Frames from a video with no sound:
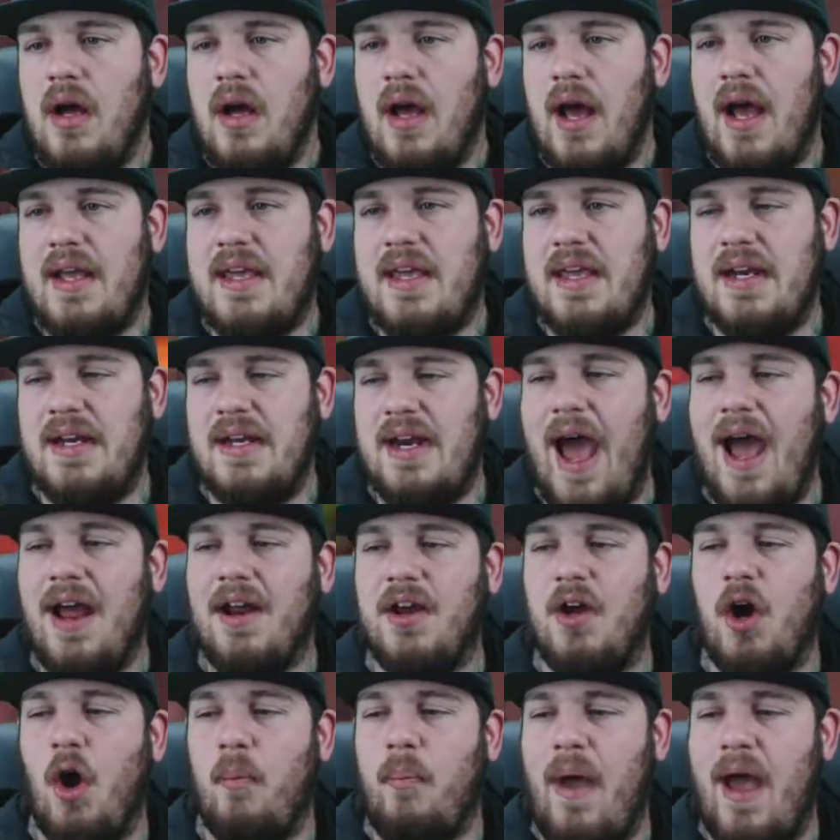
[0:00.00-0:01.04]
I cannot
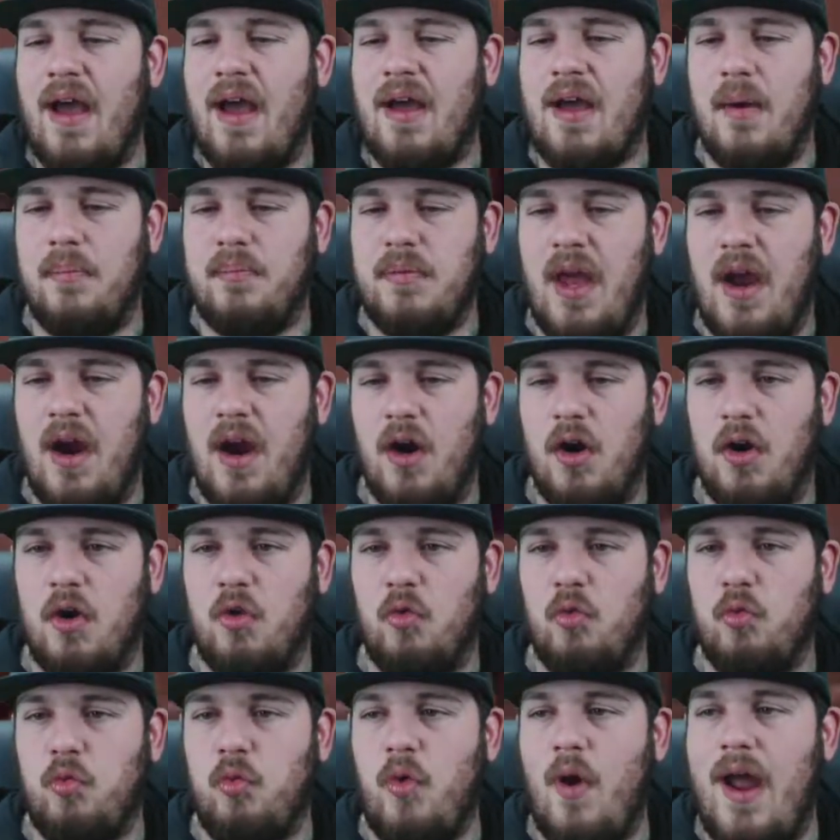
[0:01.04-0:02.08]
go back up there.
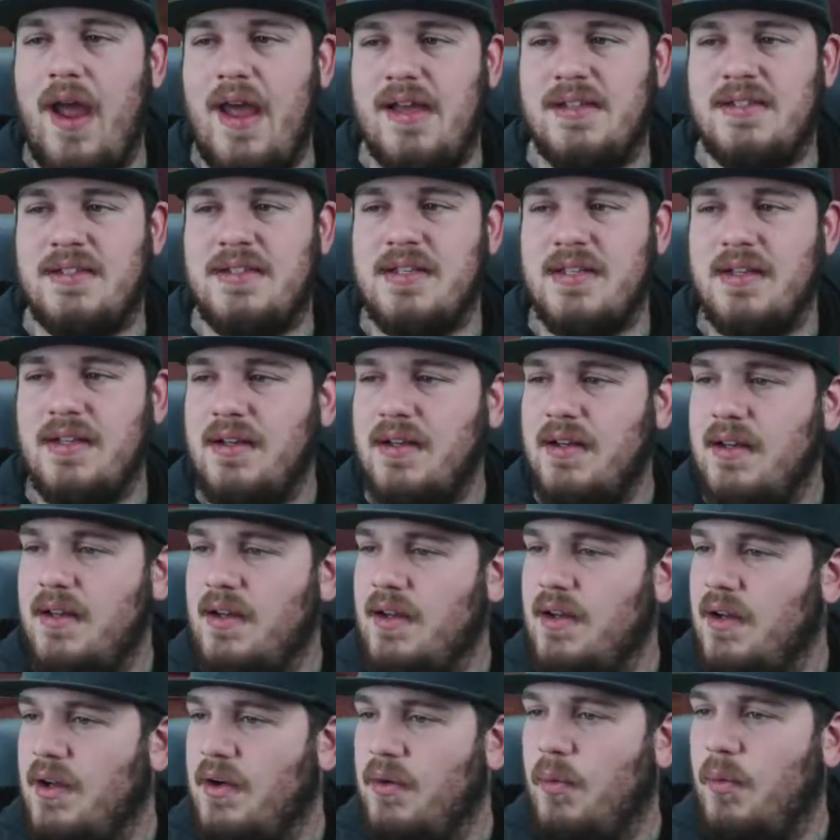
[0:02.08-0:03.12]
Great.
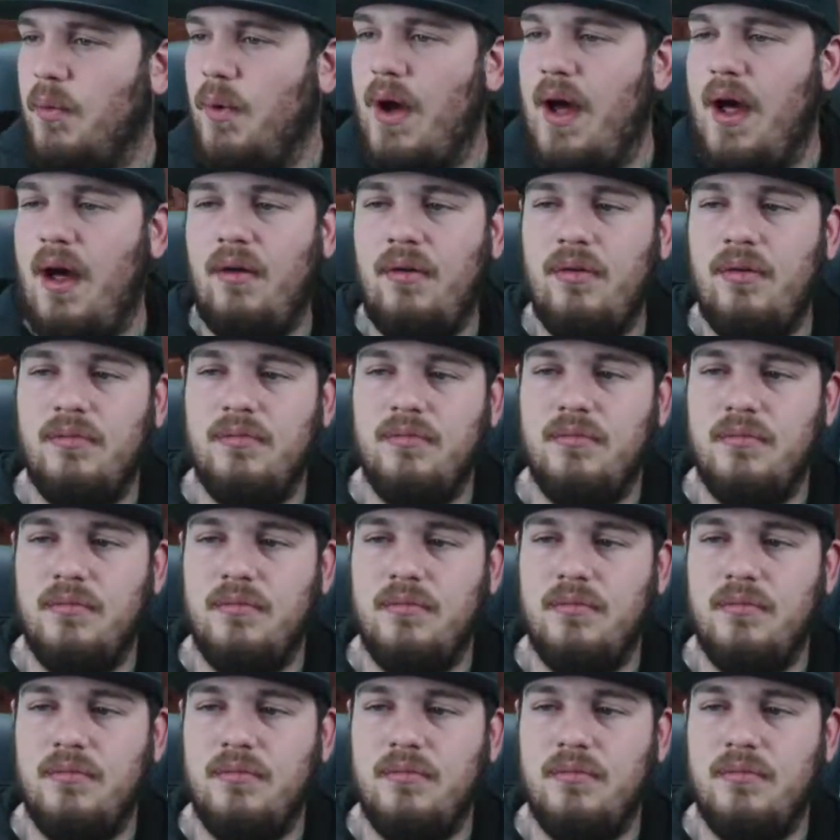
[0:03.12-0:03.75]
Well,